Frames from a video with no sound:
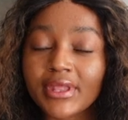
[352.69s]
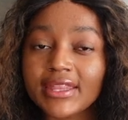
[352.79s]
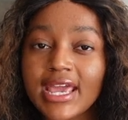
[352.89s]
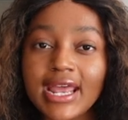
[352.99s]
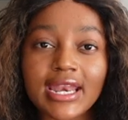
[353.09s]

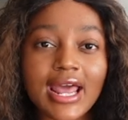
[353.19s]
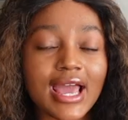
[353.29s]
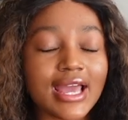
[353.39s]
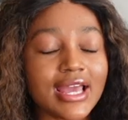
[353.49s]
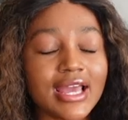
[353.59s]
then
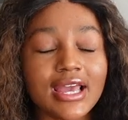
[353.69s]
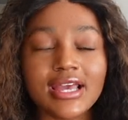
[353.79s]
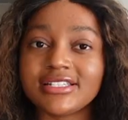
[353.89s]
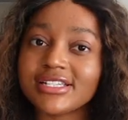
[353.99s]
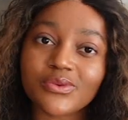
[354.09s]

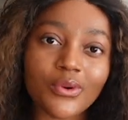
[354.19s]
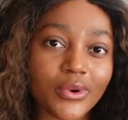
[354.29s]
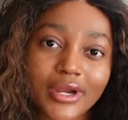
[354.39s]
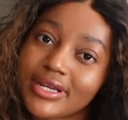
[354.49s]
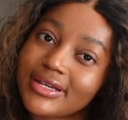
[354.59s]
it just won't
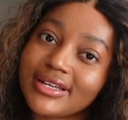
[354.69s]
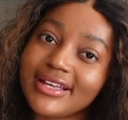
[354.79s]
work.